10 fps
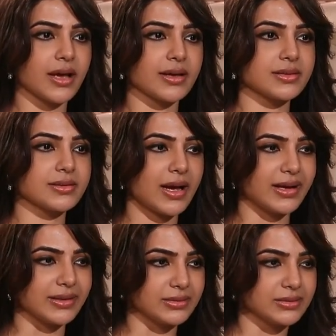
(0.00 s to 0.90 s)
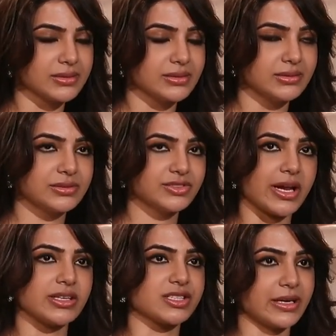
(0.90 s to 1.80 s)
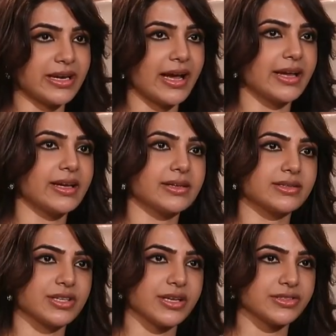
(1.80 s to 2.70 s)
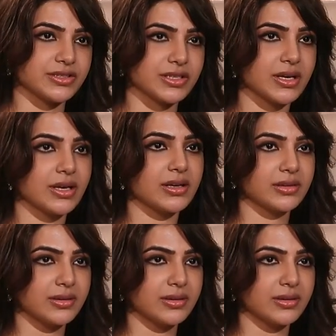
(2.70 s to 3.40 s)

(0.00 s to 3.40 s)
I changed my diet, I changed